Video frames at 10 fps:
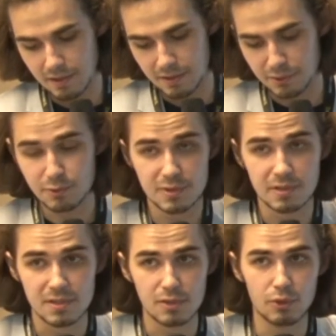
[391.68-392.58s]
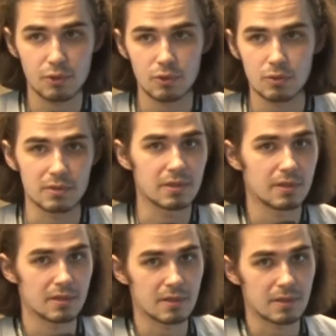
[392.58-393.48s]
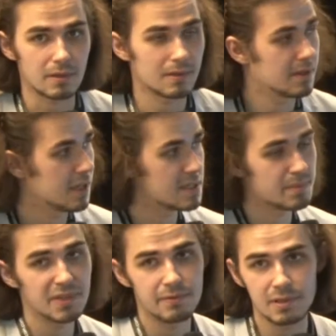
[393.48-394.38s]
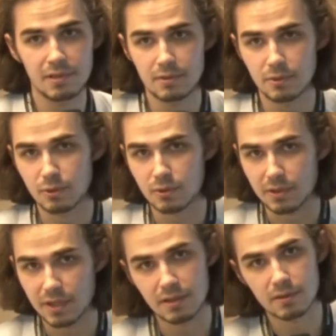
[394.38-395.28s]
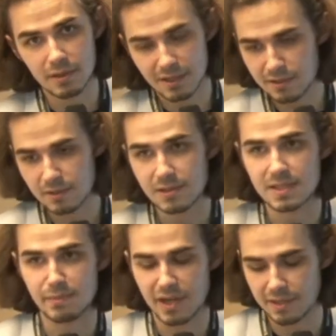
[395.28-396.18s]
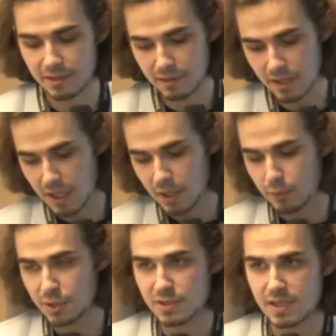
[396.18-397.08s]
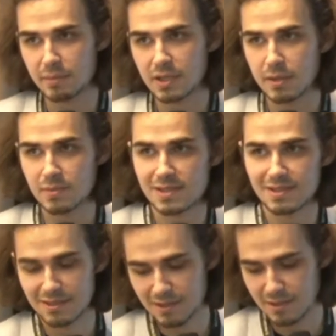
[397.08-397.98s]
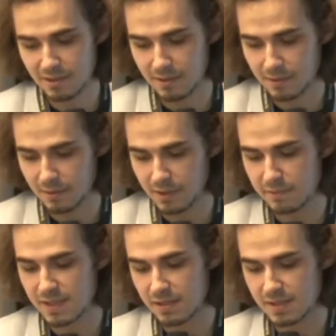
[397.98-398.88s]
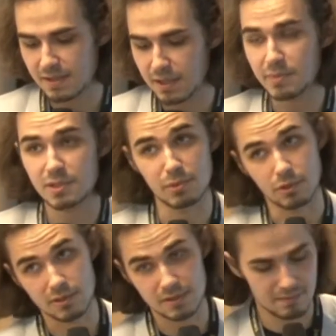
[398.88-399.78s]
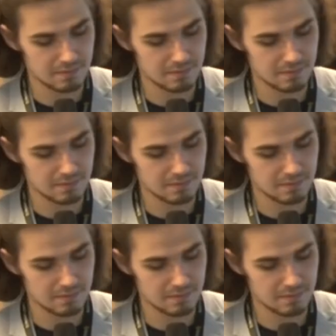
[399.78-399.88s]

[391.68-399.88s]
using so-called SPV or headerless mining, which sometimes gives us empty blocks.